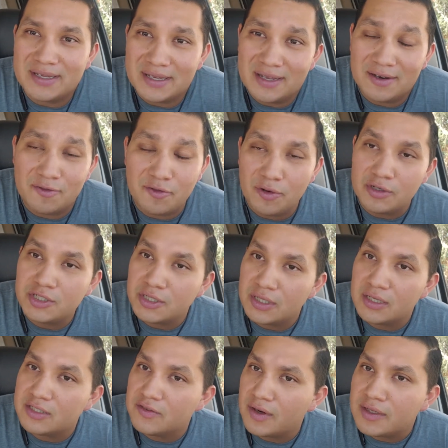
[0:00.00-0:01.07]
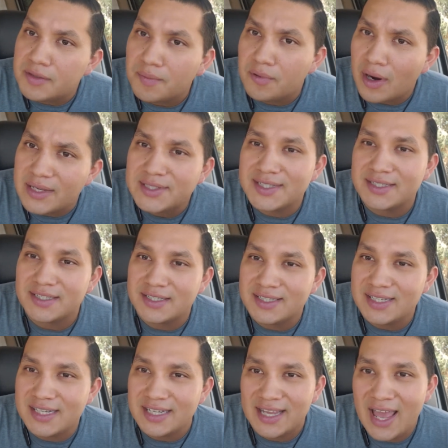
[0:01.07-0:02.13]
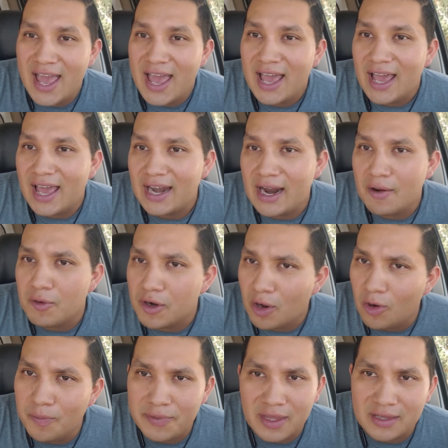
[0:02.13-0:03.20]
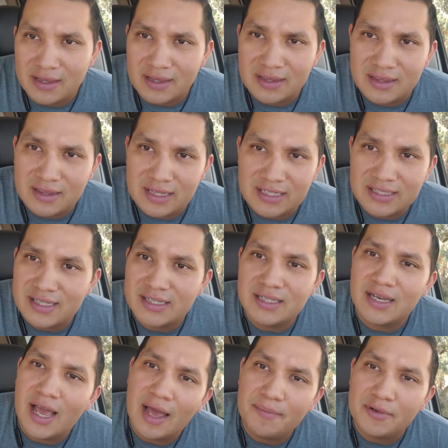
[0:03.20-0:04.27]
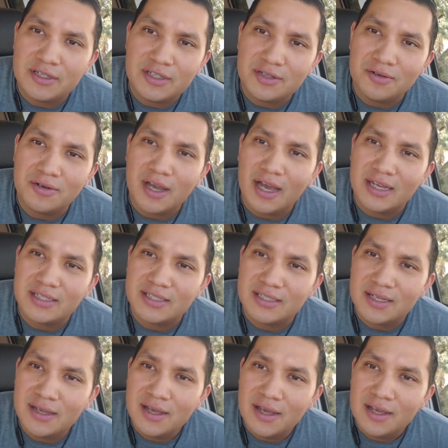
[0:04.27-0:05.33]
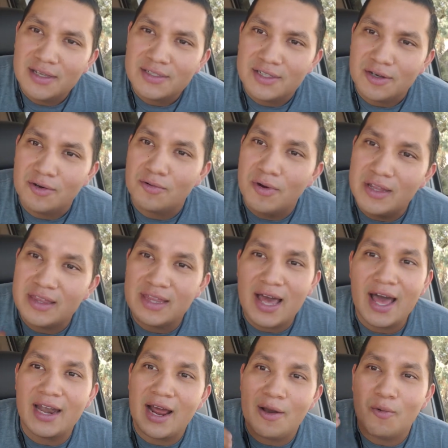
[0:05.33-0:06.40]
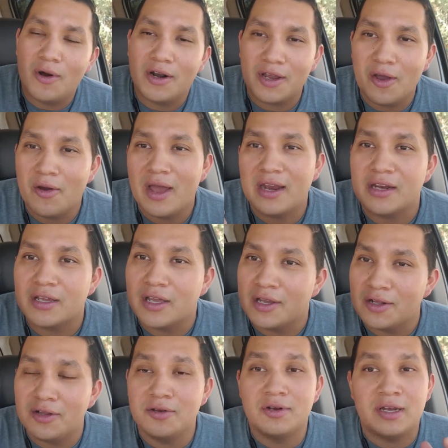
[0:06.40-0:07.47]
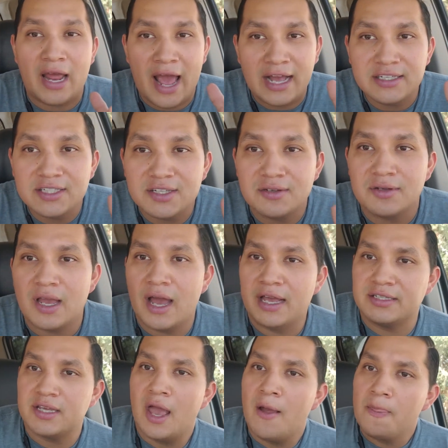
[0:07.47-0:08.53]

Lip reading: Unfortunately, it's very depressing to see. And I would hope that this doesn't happen to you guys. So with that, I want to go ahead and conclude and ask you guys,